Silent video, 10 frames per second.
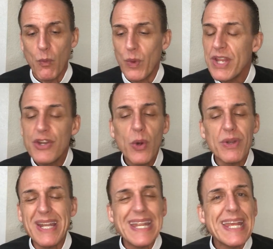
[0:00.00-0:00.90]
we
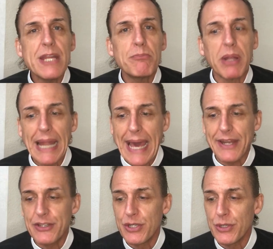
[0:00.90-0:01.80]
don't need
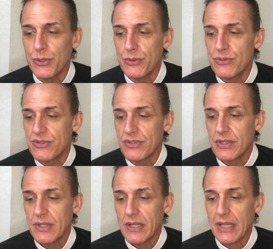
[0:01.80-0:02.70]
platitudes
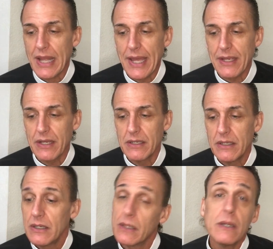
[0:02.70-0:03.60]
like,
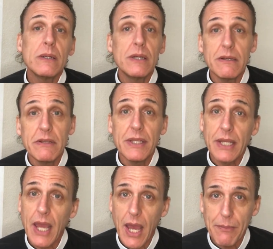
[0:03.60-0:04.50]
oh,
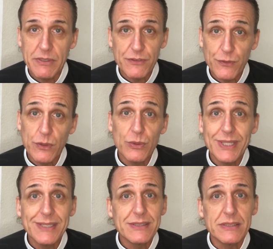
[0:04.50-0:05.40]
everything happens for a
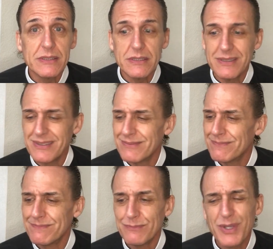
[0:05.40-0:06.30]
reason.
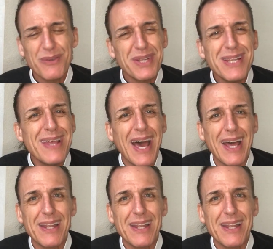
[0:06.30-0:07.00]
We don't need that.